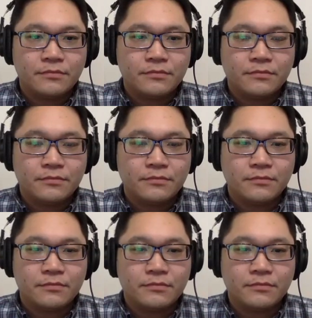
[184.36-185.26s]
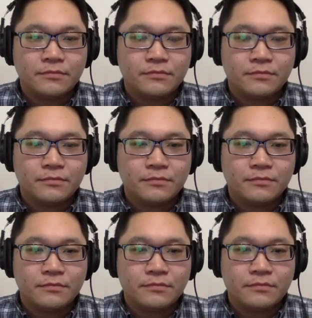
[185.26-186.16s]

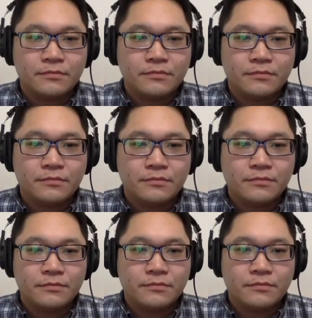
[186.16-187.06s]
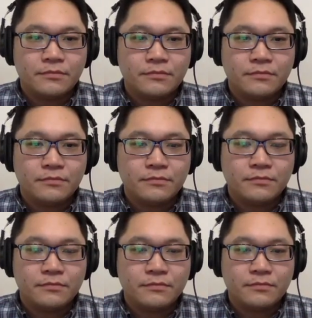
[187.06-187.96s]

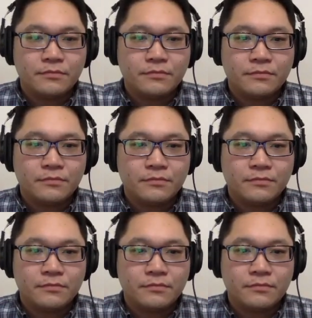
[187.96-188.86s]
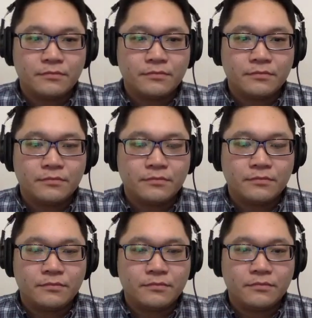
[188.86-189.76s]

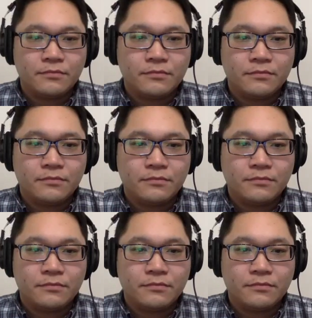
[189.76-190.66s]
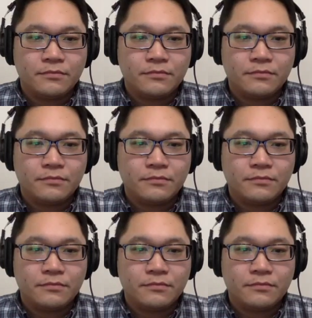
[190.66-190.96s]
No words are spoken by the person on screen.